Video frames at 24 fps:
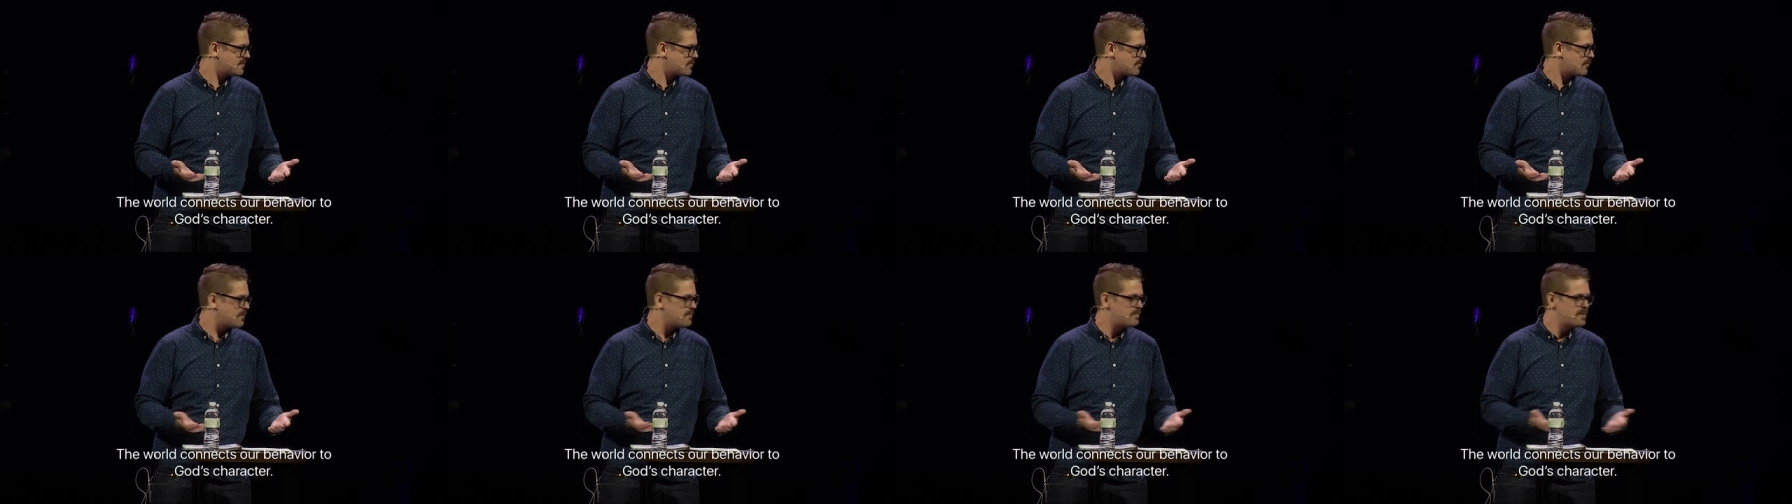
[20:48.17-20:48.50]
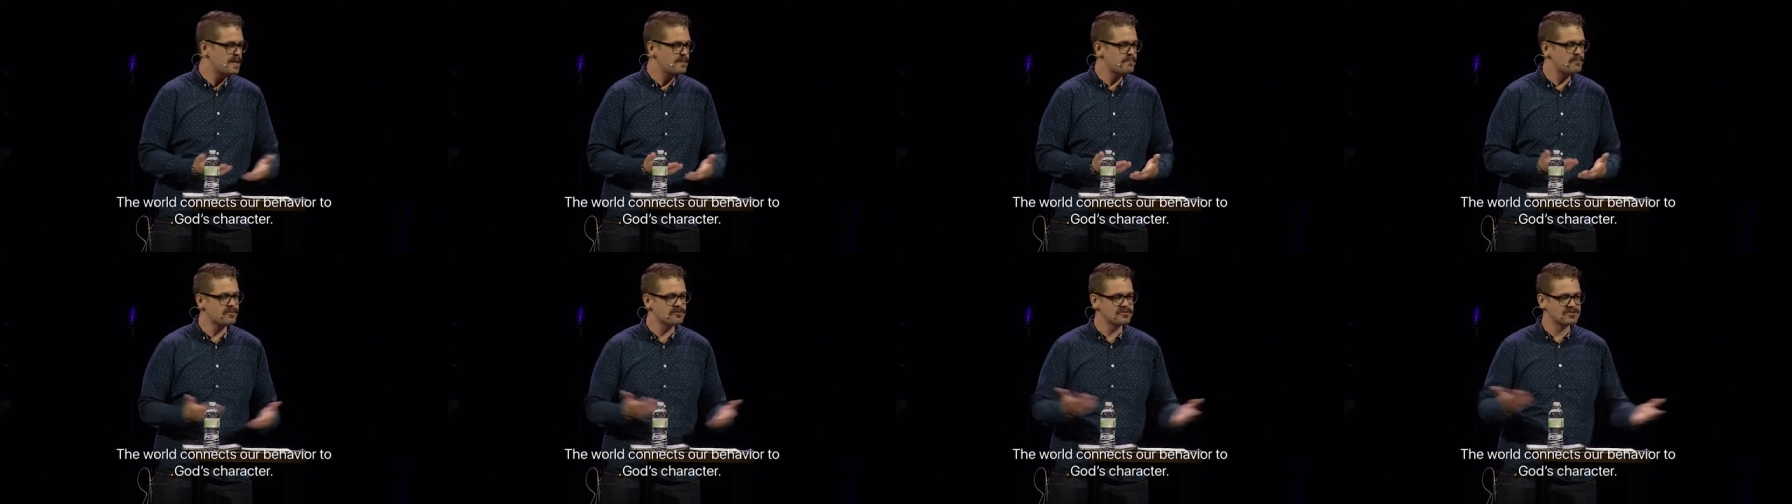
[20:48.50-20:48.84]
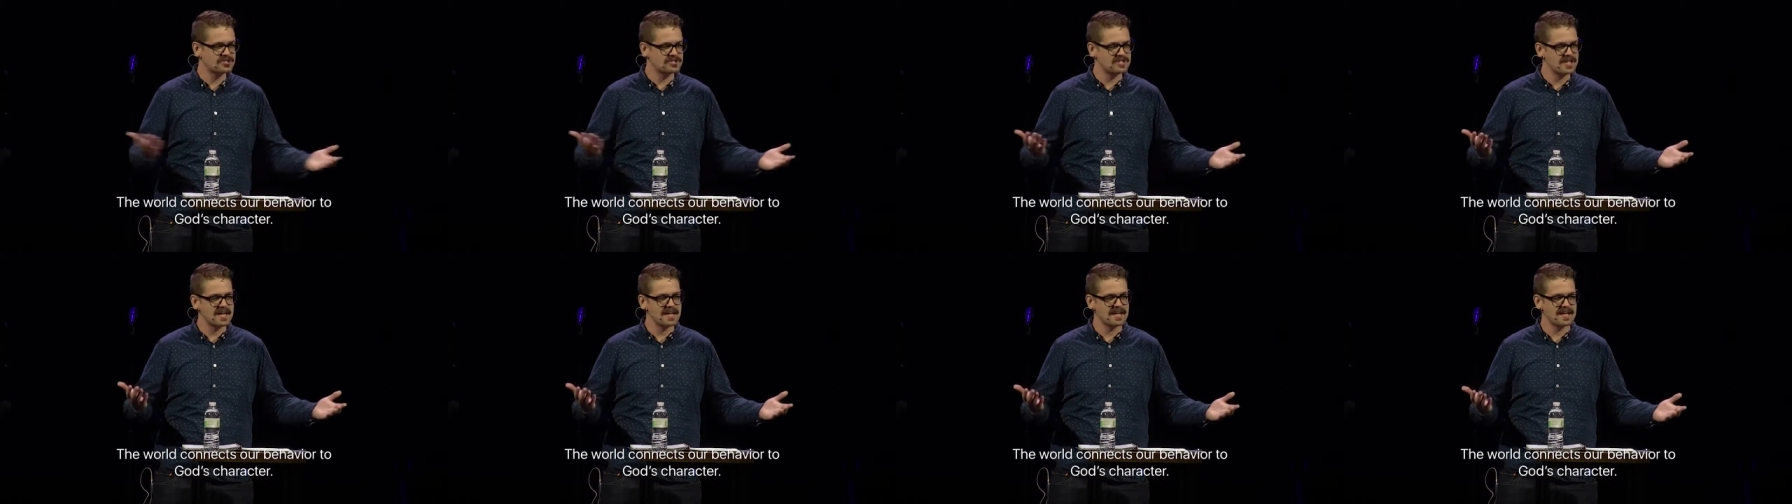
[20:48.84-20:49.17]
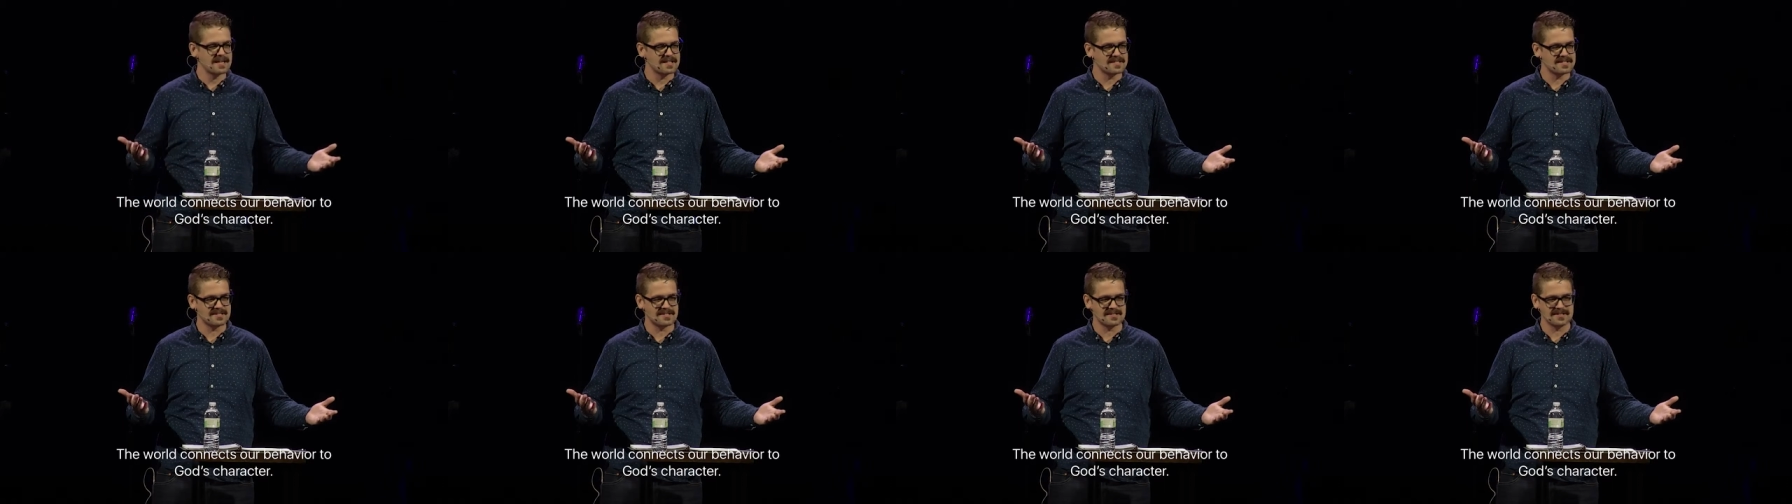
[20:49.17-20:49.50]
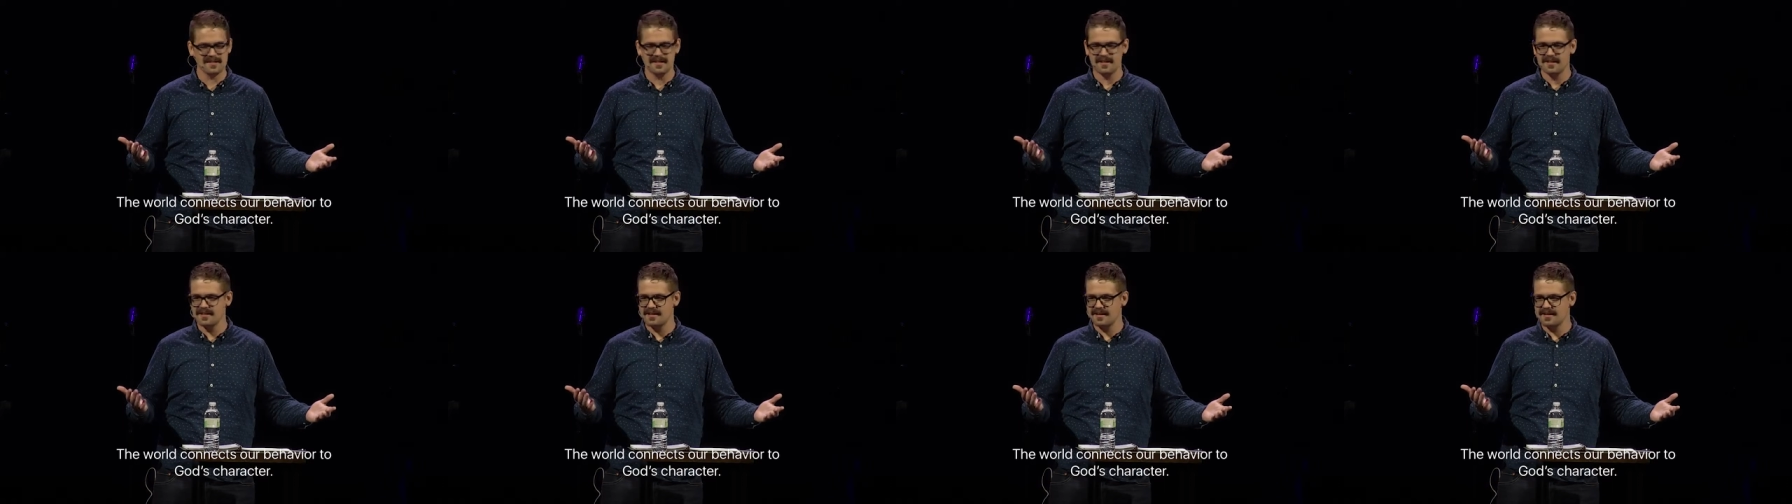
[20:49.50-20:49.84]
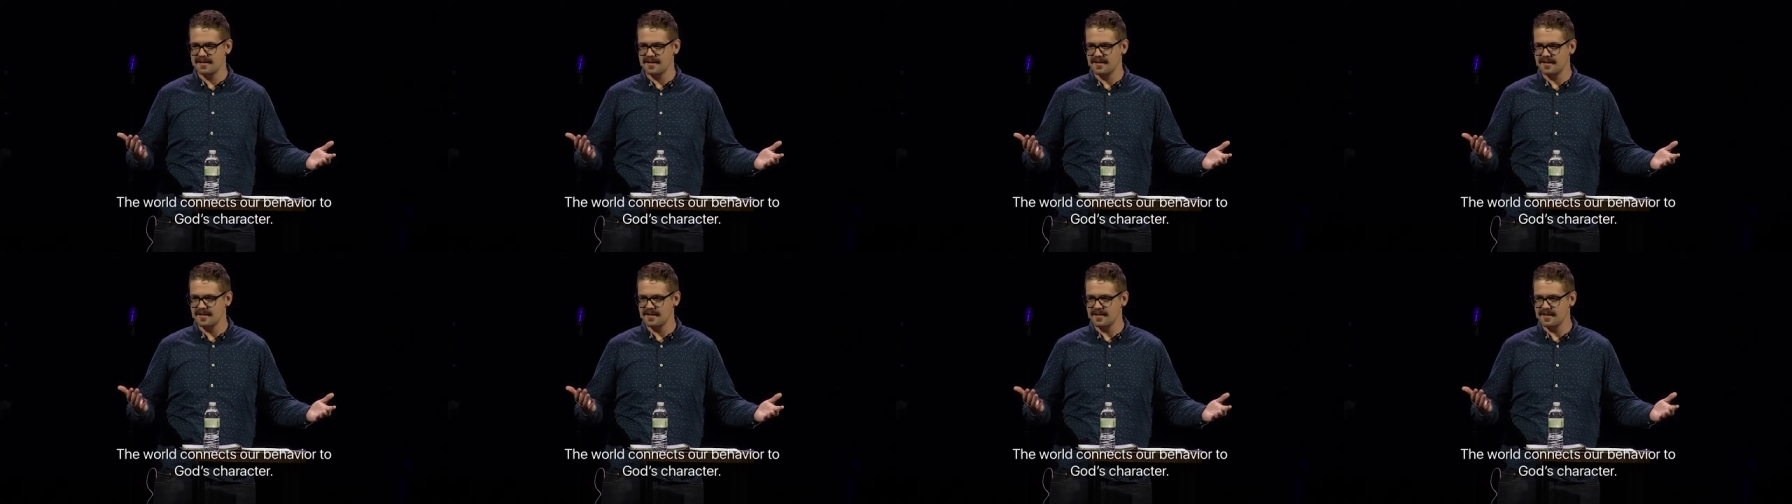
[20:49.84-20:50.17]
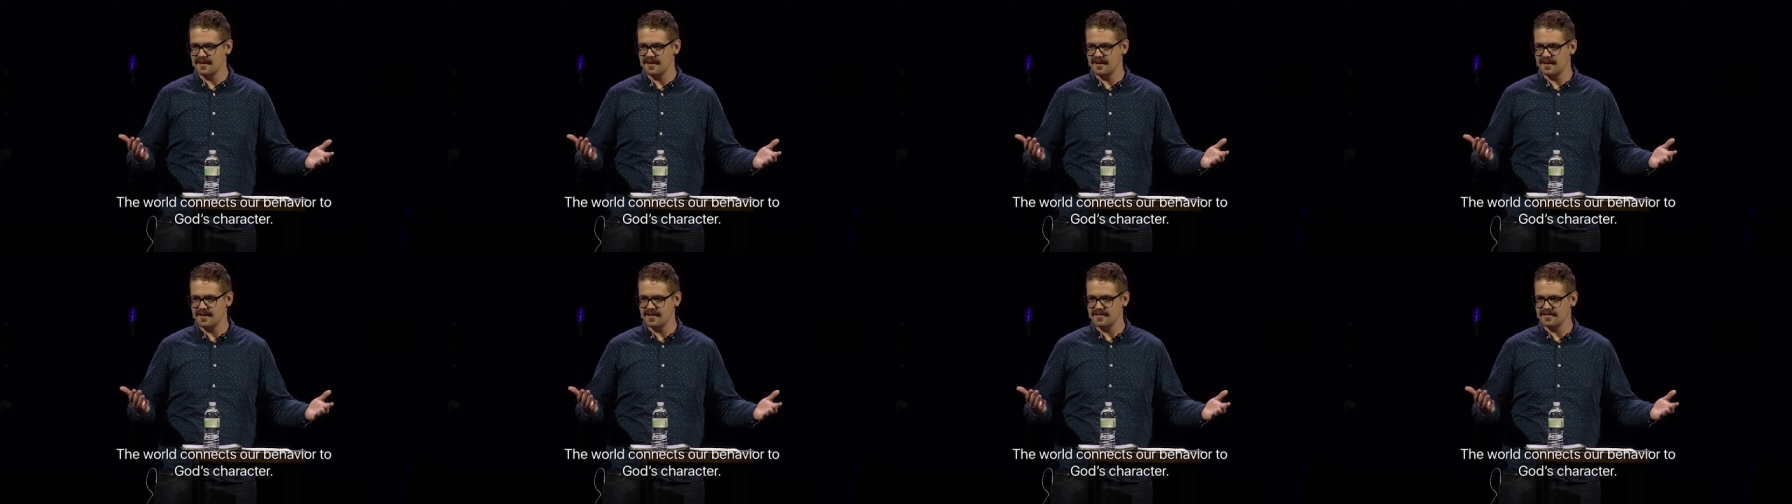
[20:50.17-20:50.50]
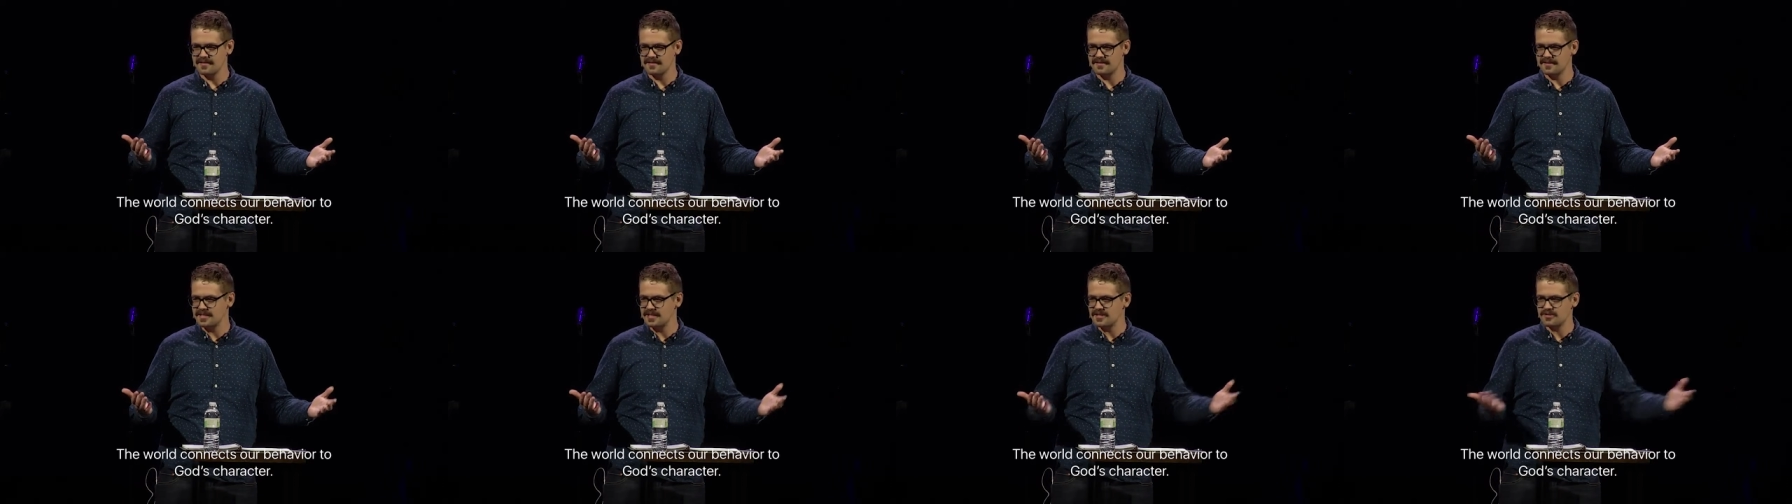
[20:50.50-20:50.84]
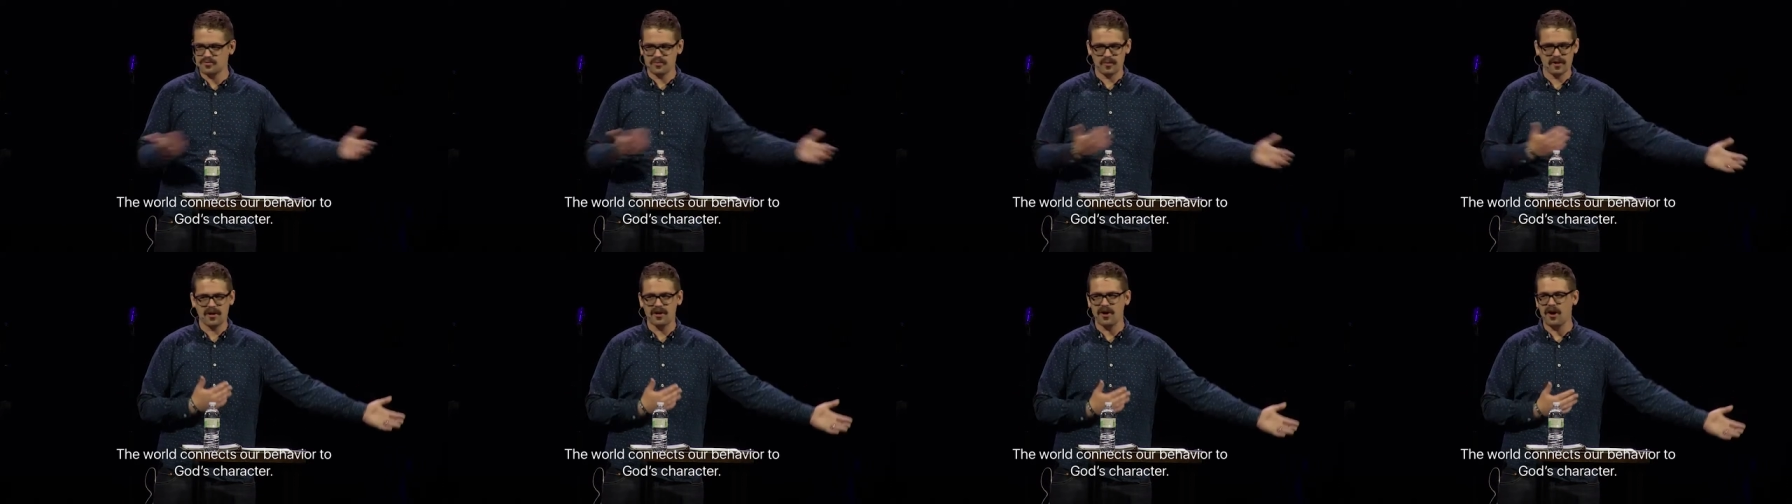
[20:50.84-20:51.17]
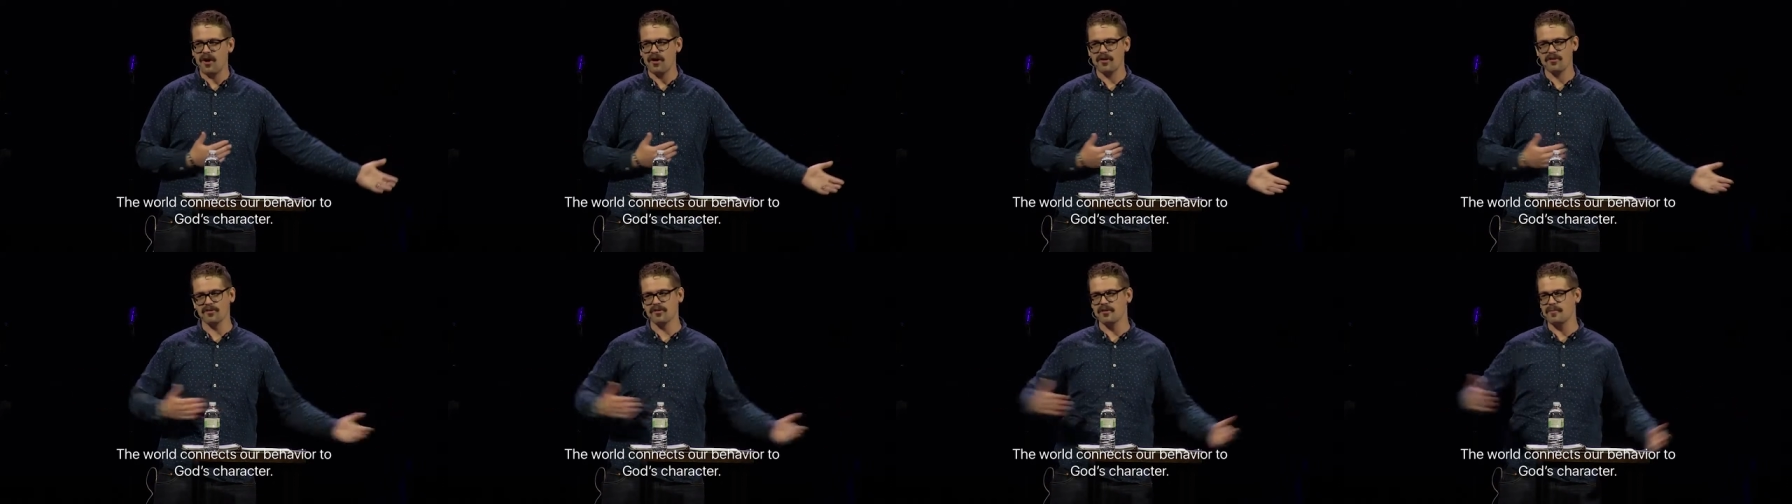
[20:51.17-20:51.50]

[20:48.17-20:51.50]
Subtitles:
When people see us disregard